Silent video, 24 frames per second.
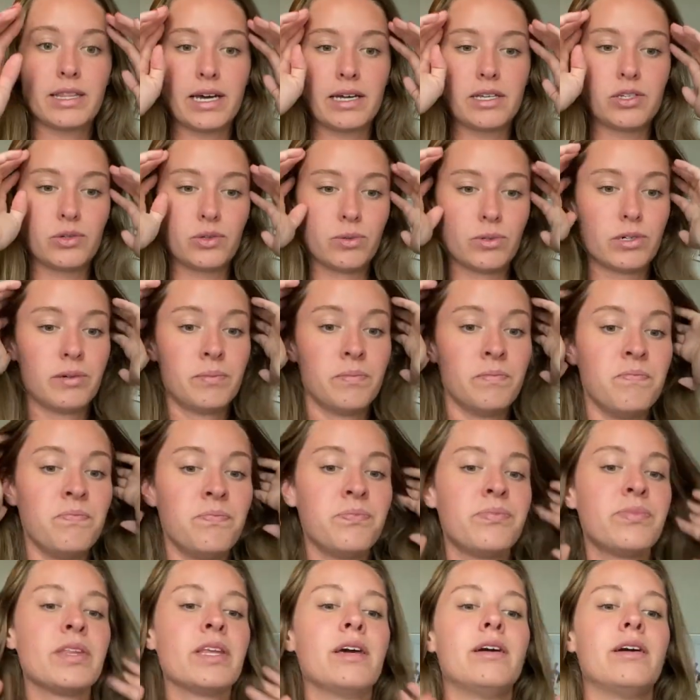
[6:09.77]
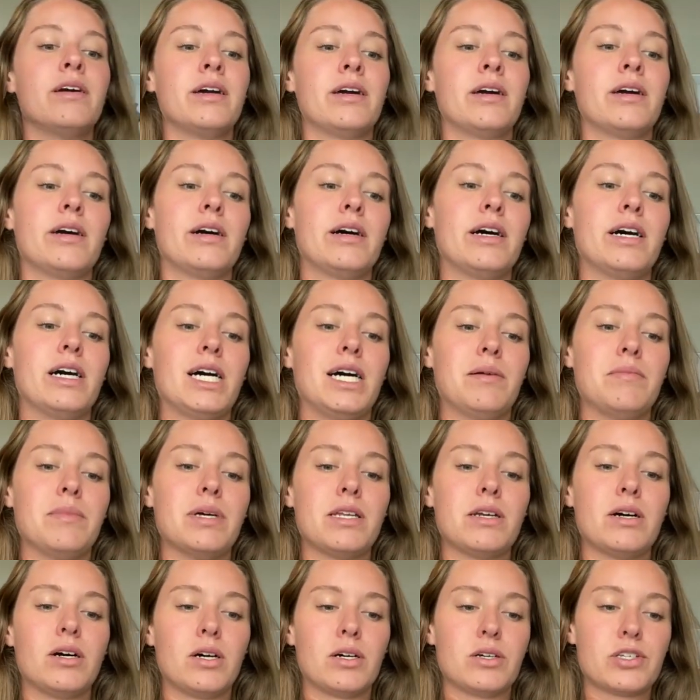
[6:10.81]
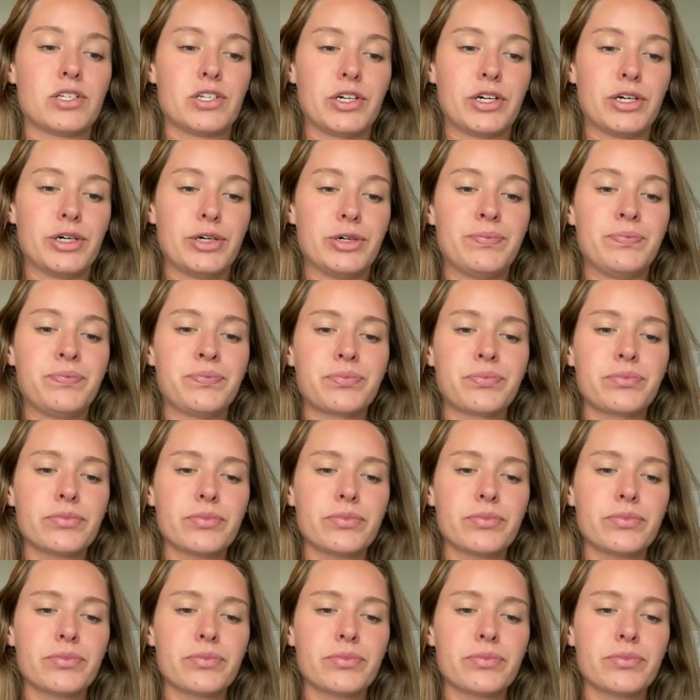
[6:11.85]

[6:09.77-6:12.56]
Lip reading: that tool. And also,